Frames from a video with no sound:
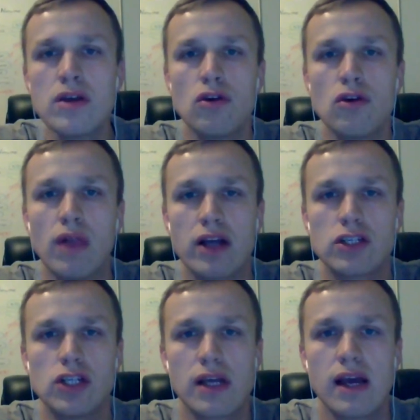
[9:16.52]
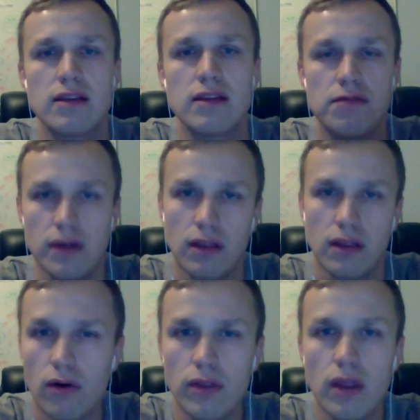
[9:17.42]
you will actually get a fiat
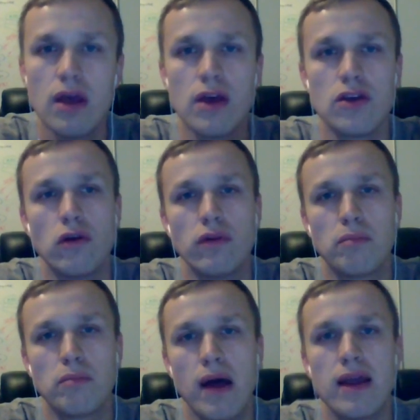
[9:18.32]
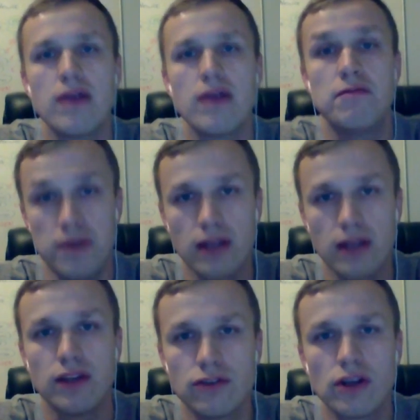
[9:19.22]
loan. You will pay
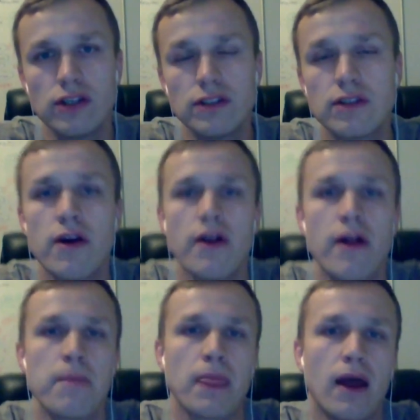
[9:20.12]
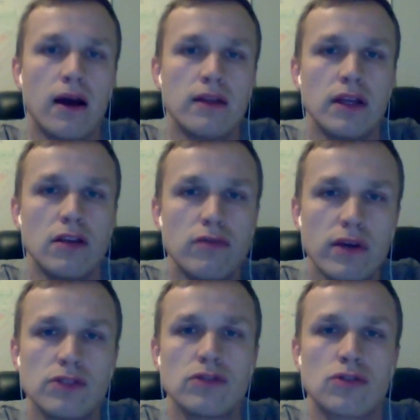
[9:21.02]
fiat interest. And
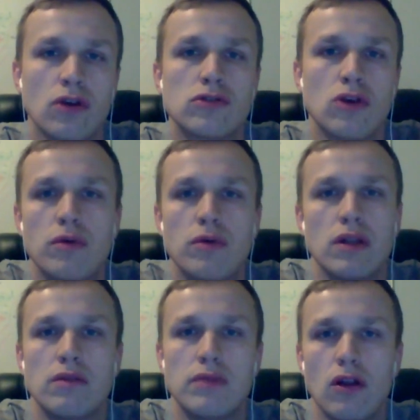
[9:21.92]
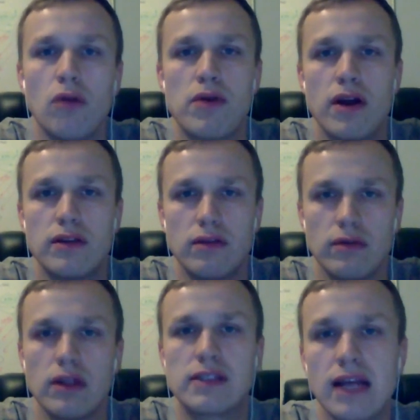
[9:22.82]
investors also
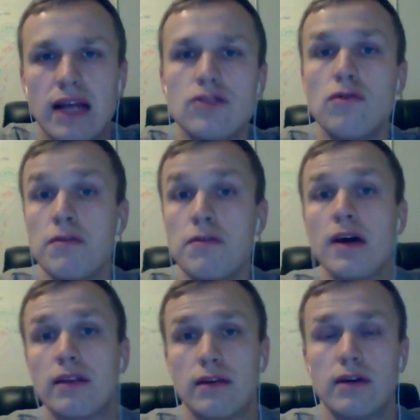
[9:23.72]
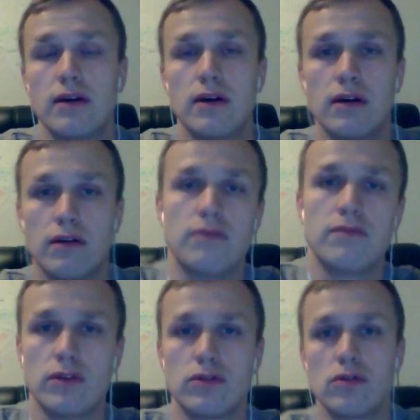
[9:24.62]
will send you fiat
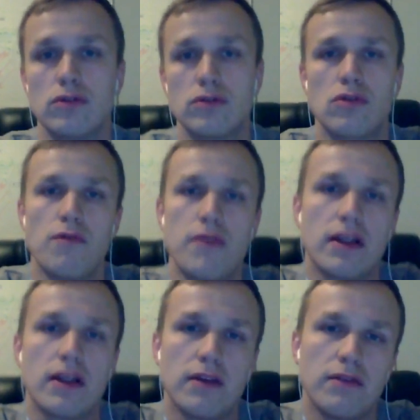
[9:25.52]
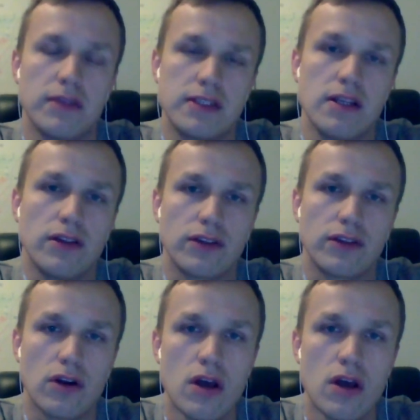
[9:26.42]
through fiat facilitator.